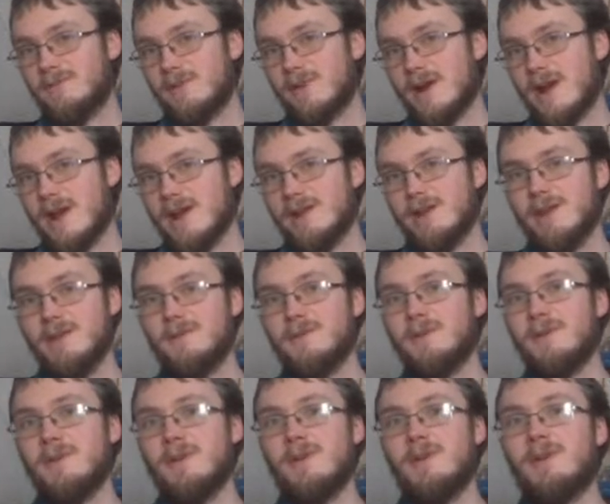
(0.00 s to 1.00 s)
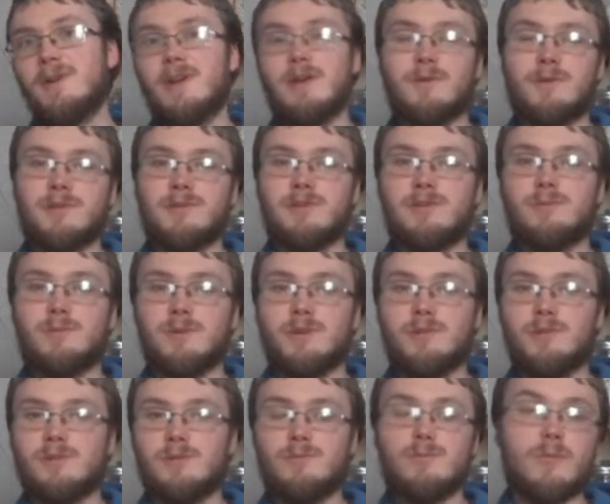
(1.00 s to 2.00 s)
variety. It will just
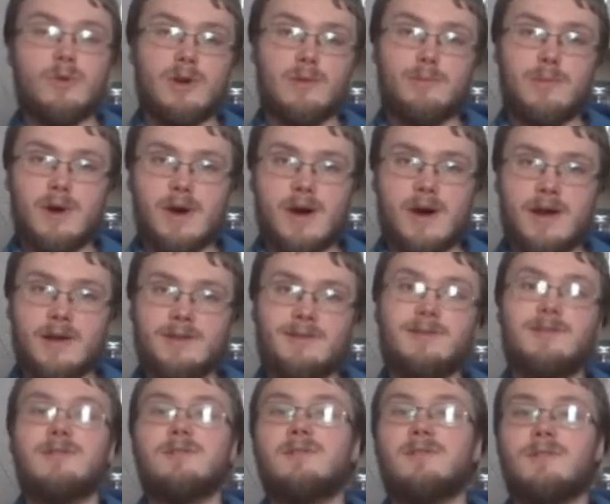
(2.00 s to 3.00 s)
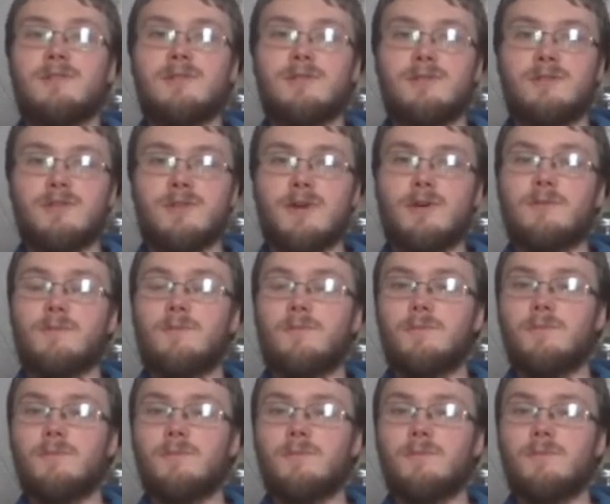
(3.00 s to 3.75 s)
produce more pods to do so.